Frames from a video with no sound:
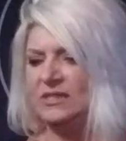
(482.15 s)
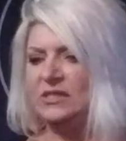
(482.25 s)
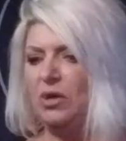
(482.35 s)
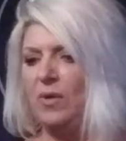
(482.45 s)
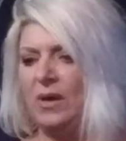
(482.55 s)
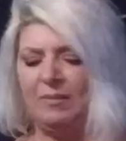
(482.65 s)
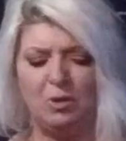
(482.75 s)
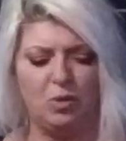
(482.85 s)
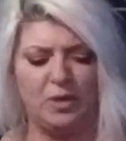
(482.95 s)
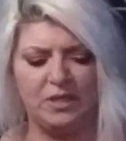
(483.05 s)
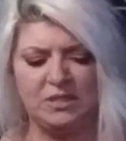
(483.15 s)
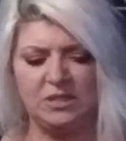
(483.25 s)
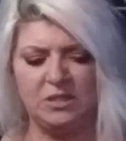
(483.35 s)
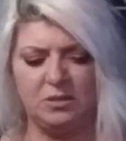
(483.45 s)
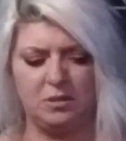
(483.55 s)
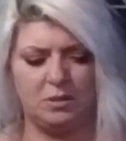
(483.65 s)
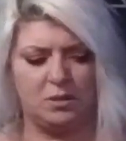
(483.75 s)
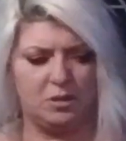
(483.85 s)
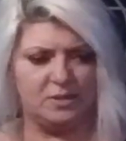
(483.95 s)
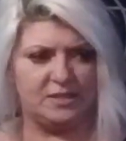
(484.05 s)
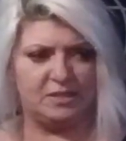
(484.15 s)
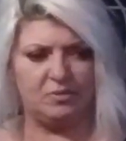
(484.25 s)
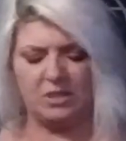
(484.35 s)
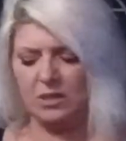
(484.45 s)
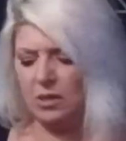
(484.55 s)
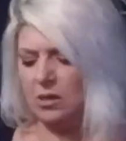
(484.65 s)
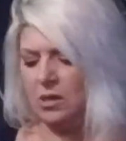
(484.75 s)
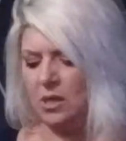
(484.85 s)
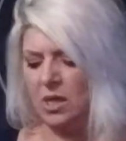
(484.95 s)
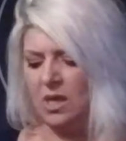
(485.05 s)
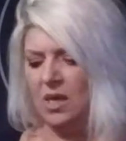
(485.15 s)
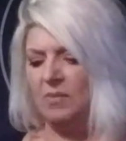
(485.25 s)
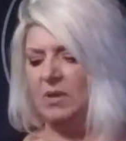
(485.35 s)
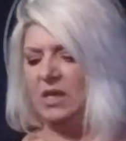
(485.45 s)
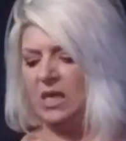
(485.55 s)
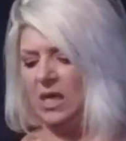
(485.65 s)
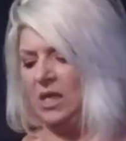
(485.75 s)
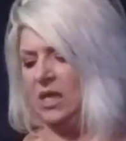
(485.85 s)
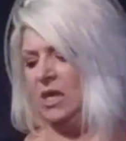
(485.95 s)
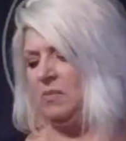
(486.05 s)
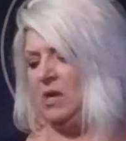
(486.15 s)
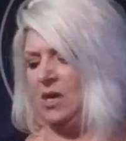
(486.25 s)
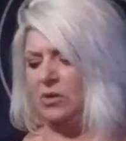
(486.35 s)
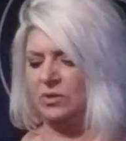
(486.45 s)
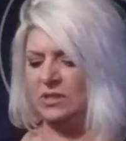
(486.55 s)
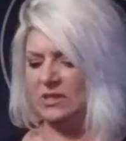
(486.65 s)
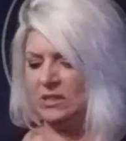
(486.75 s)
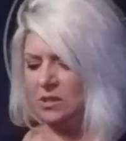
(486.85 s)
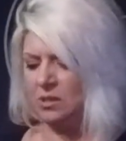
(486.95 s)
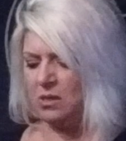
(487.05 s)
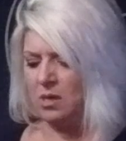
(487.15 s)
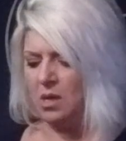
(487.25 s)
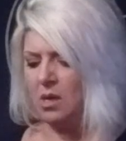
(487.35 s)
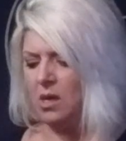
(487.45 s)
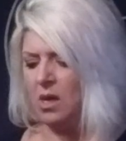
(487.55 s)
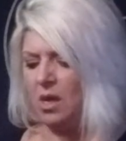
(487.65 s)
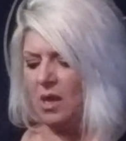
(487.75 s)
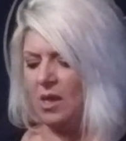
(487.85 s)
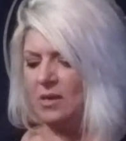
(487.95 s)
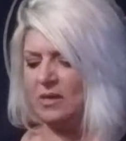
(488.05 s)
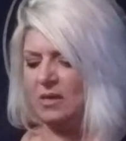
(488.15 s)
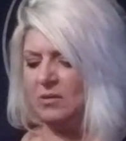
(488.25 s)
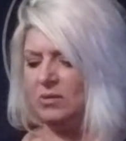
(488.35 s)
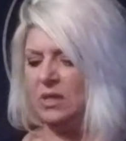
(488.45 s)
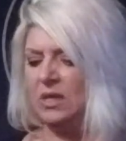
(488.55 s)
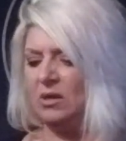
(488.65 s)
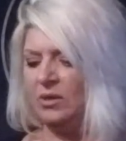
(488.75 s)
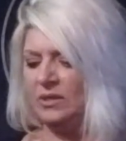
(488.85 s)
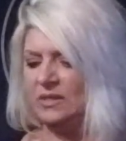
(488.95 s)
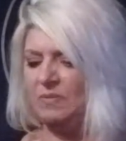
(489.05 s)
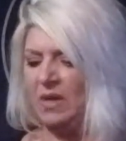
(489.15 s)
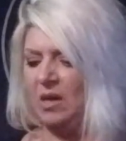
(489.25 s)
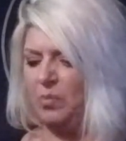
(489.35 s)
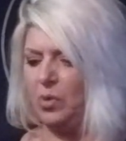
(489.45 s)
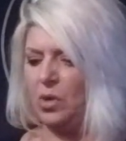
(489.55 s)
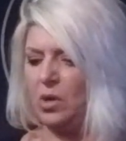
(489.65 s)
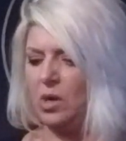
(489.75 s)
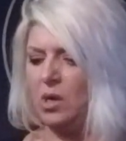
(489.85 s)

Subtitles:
So I'm going to, stay right there. I'm going to cut him out. I need all this paper.